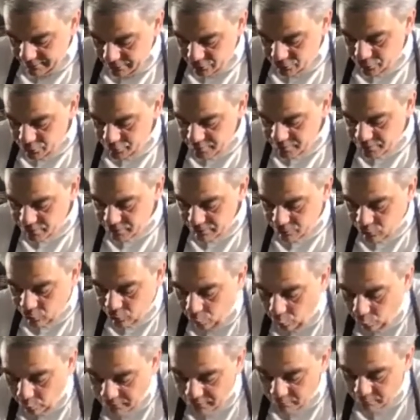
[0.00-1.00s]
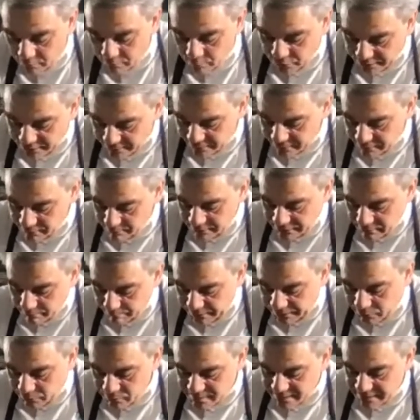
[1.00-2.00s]
Just coat them with a little bit,
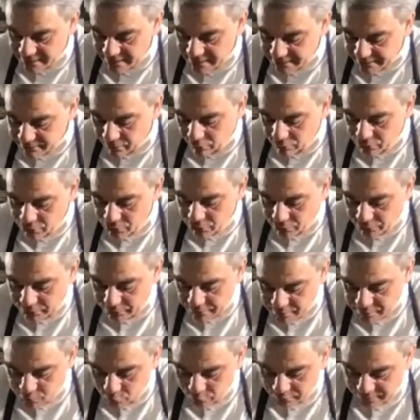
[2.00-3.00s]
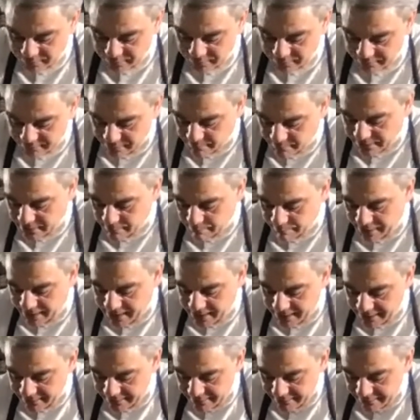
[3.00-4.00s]
because later on you're going to saute them in a
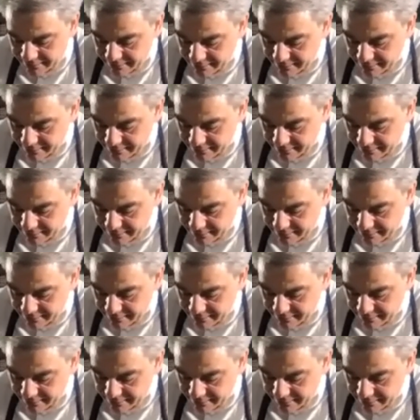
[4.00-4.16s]
pan.